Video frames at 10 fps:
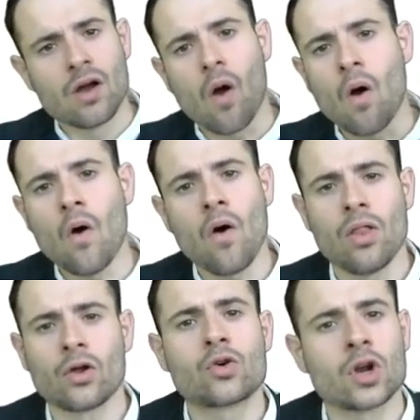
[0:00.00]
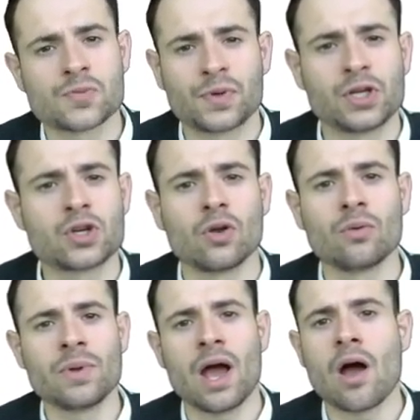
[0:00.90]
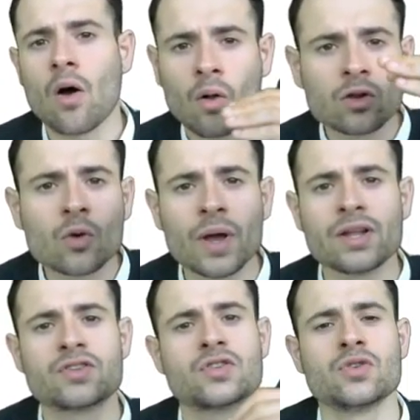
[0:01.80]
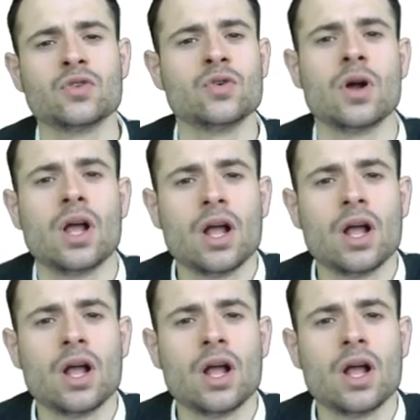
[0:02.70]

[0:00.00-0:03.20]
all across British Columbia, all the way to